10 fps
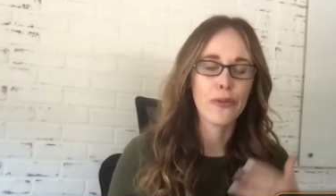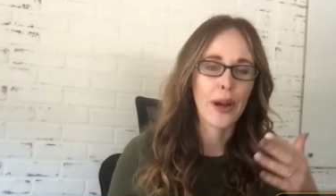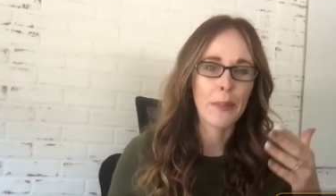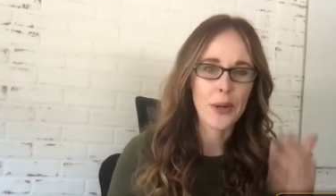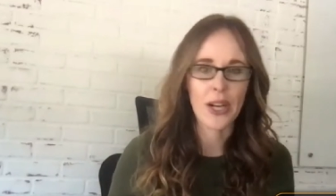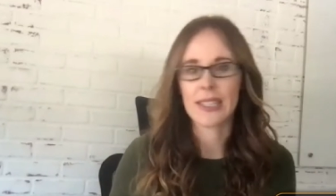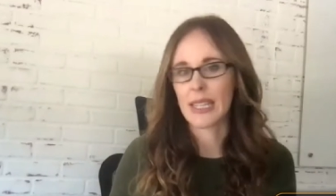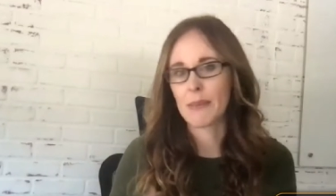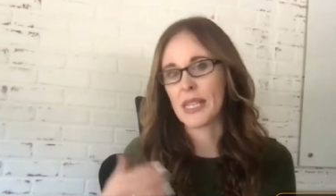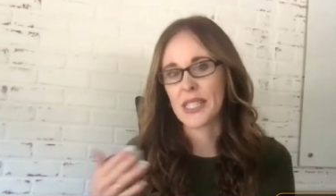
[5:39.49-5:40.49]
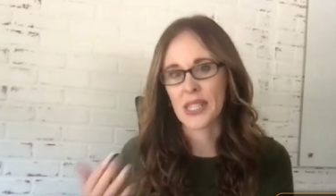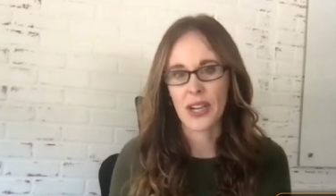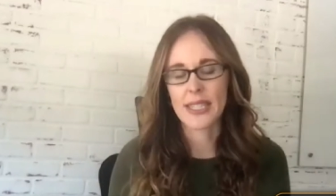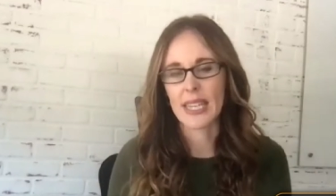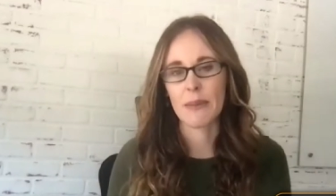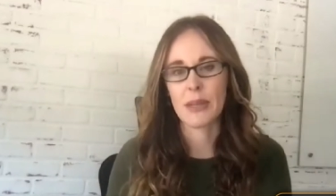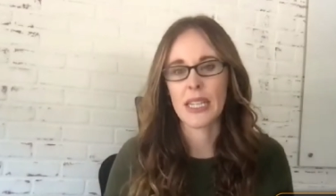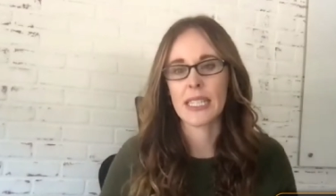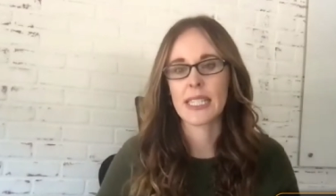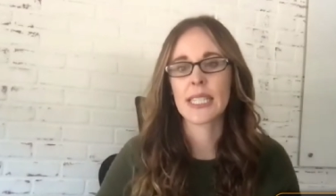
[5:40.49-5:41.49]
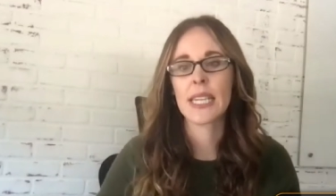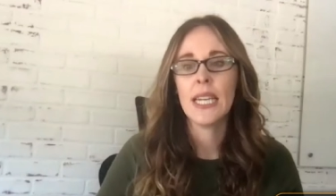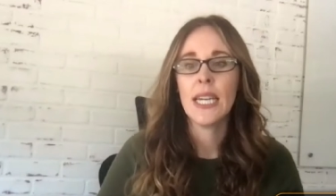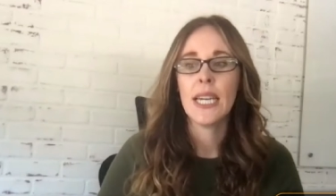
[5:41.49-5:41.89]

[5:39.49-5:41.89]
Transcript: from content piece to content piece.